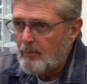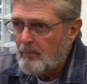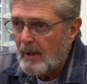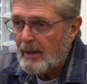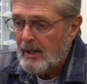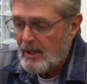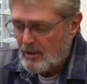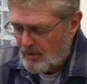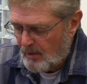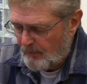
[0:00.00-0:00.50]

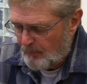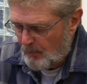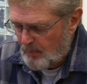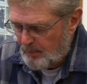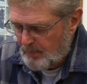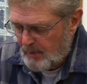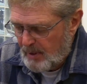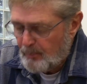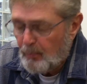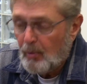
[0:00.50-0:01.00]
many
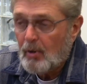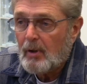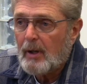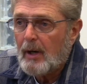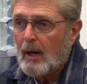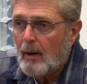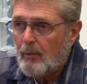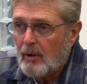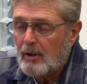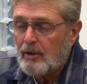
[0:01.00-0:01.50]
different people
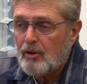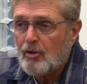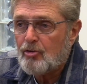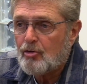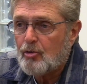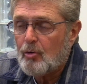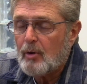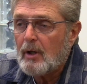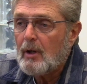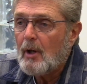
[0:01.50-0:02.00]
in our
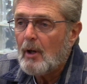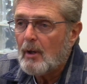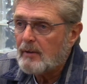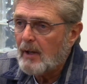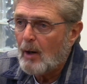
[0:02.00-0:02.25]
industry.